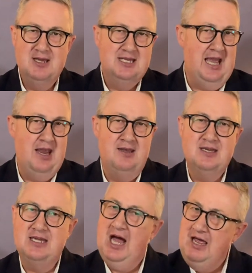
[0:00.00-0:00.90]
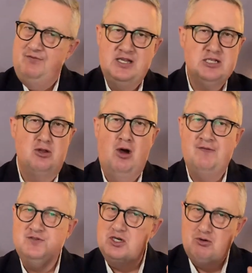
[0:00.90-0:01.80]
Ken gave his
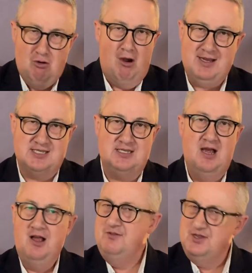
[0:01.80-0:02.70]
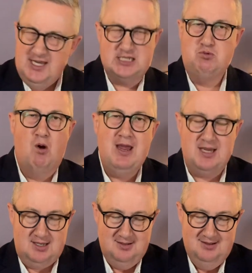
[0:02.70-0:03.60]
life to Christ this
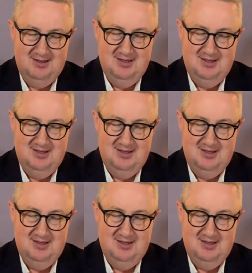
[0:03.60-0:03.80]
week.